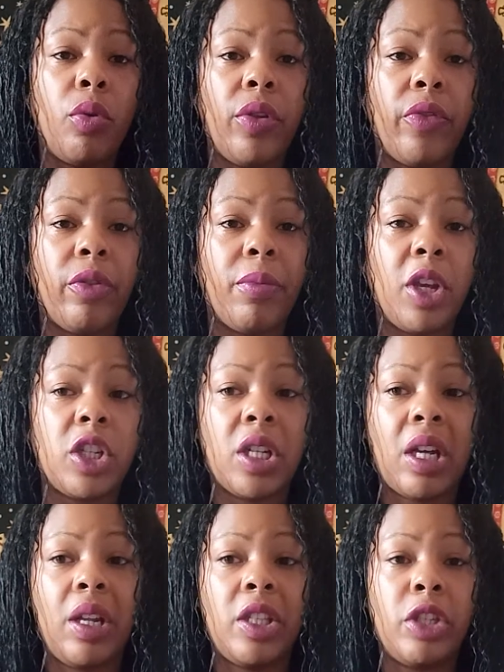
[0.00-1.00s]
all the information
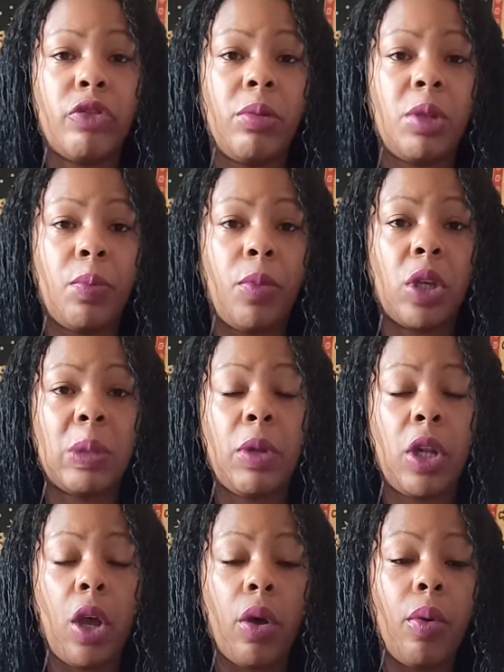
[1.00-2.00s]
out in the description box
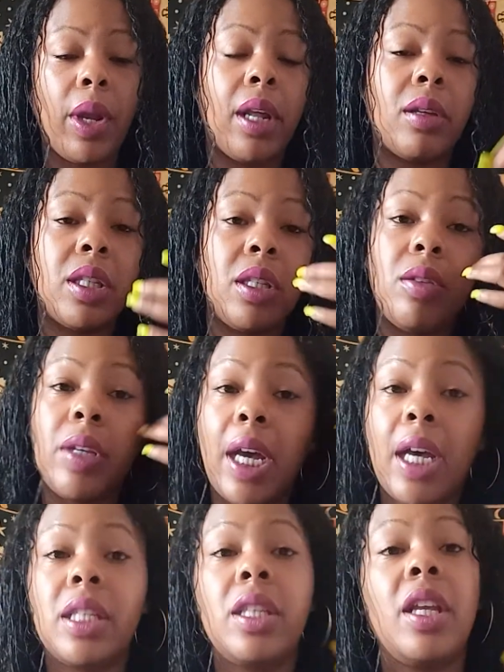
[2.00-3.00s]
below, and I'll see you
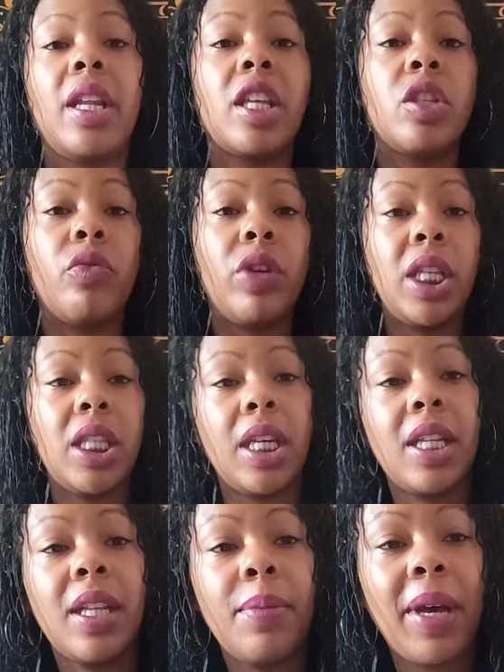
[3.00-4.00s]
guys in your next
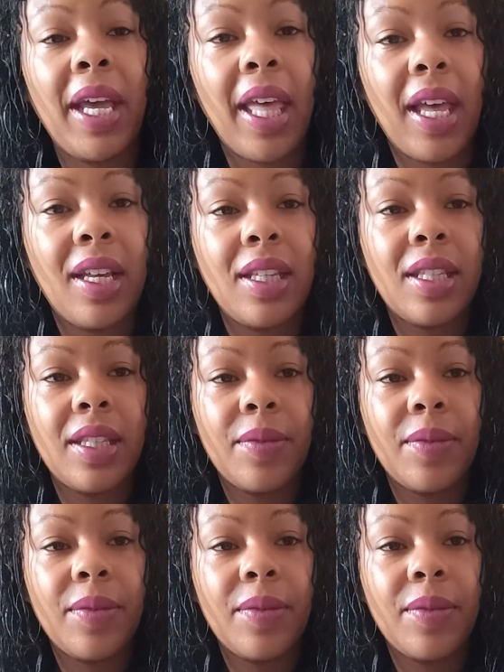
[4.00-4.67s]
reading. Bye, guys.